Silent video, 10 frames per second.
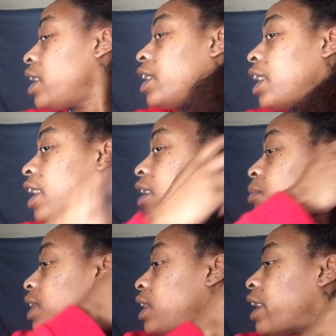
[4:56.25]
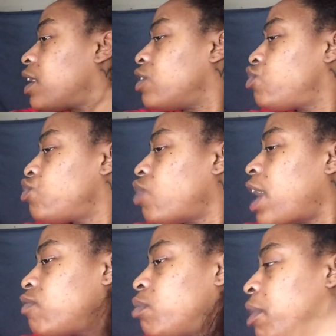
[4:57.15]
It came in like a
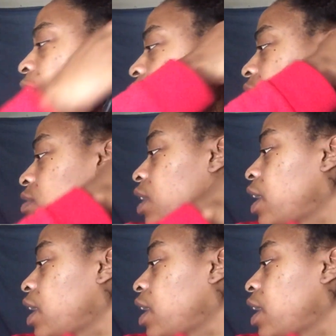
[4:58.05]
travel box.